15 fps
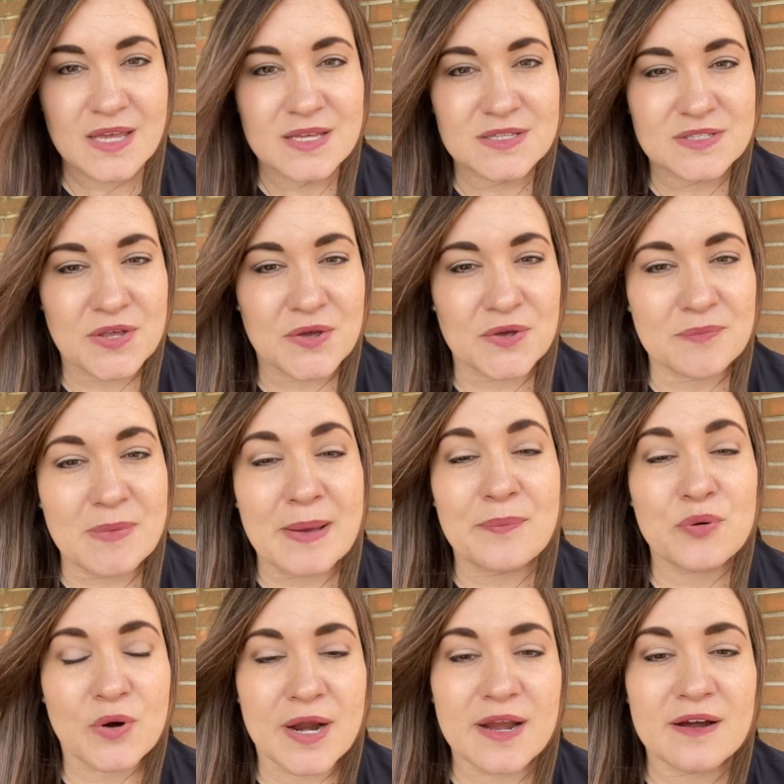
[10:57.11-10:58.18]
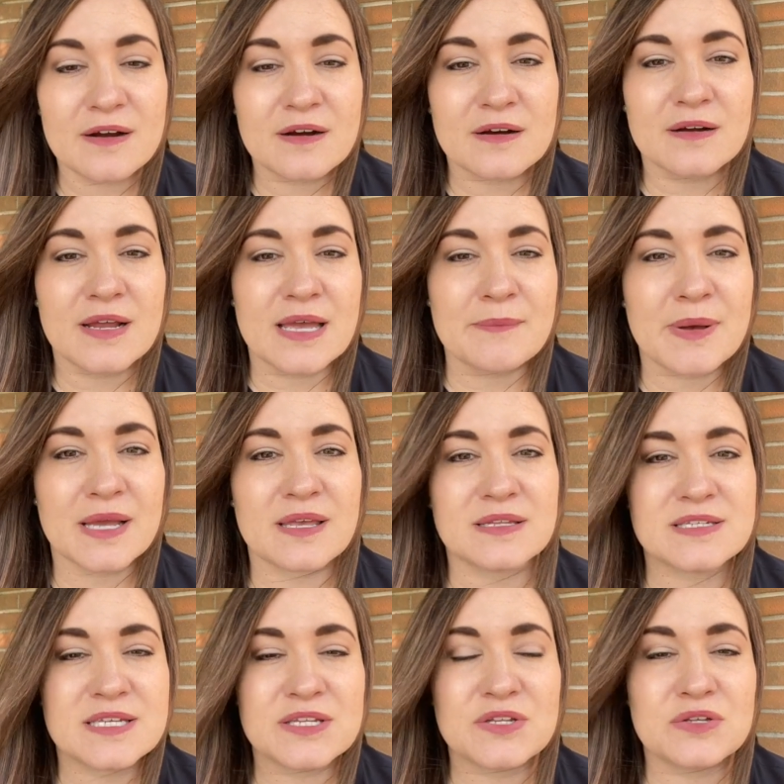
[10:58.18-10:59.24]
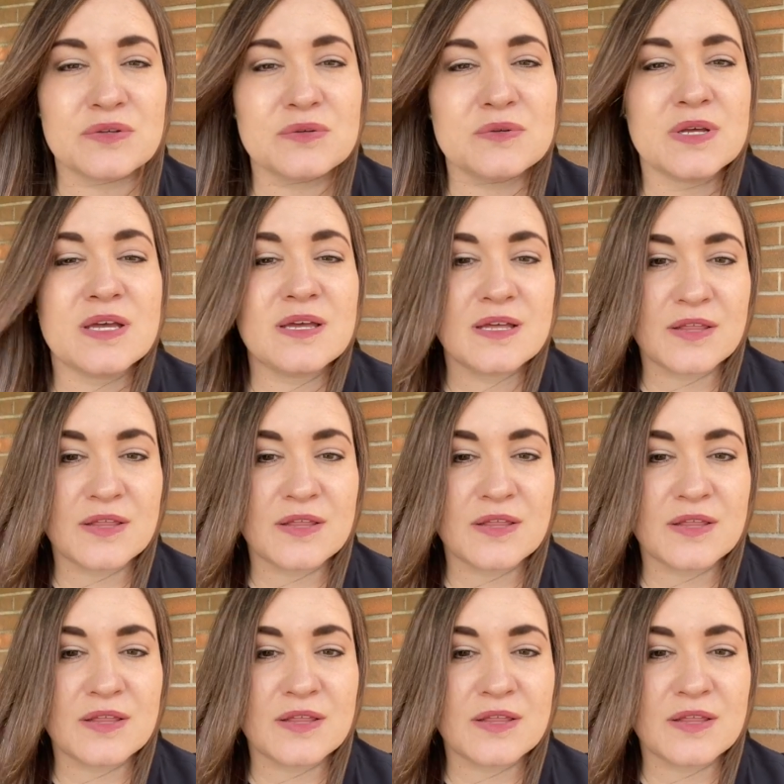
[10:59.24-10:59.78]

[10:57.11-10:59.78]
So my prayer and my continued